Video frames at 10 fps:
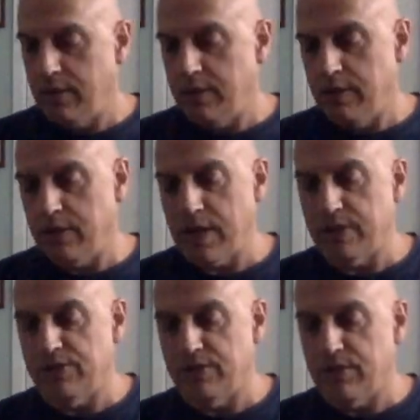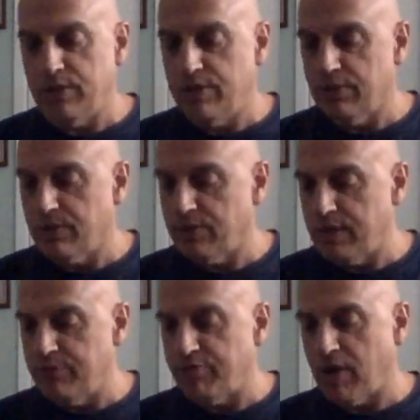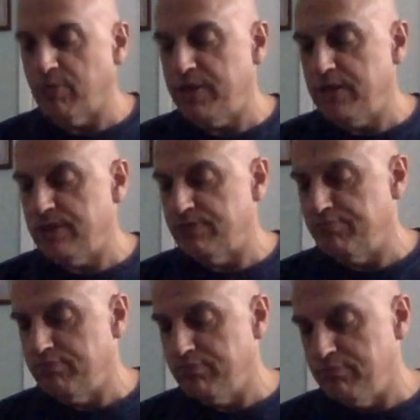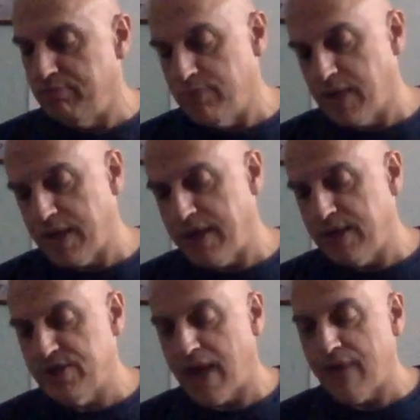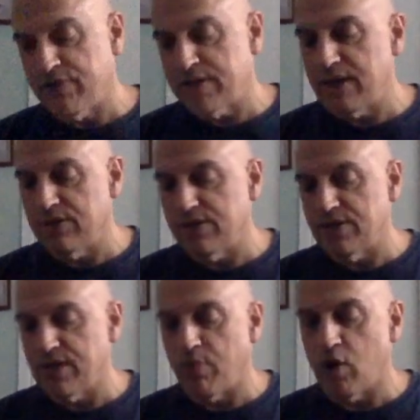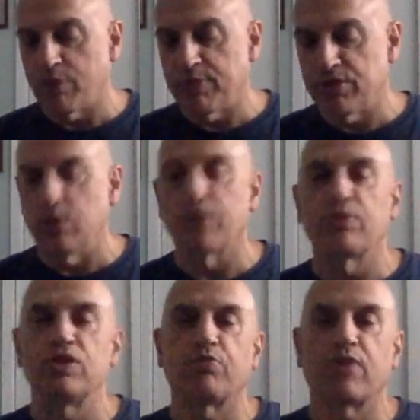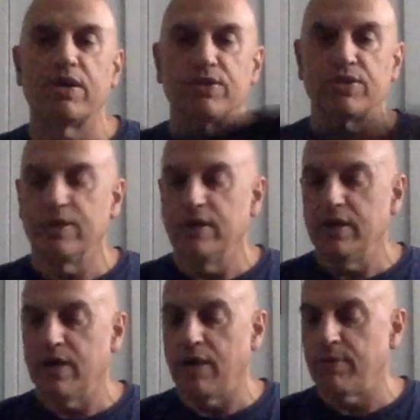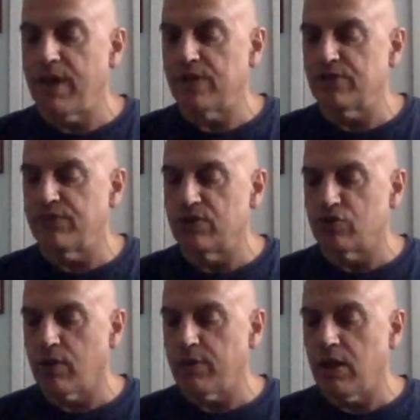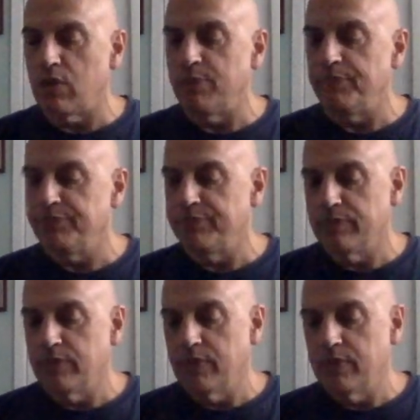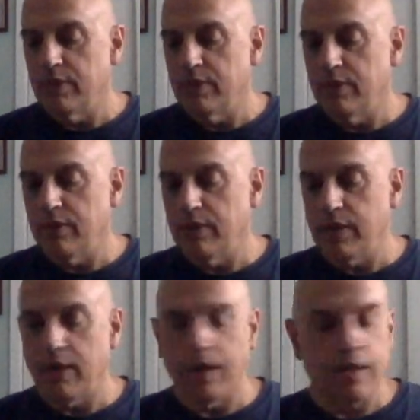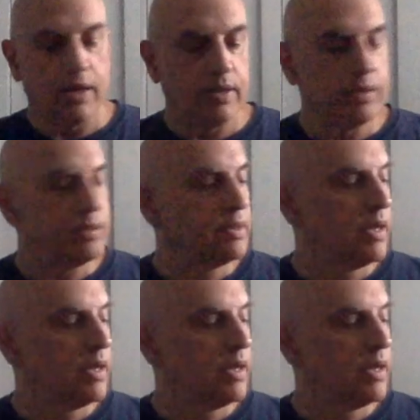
it has, you probably, I can't see, I haven't taken this thing apart, but 2 or 3 springs, I would imagine, for the tremolo. And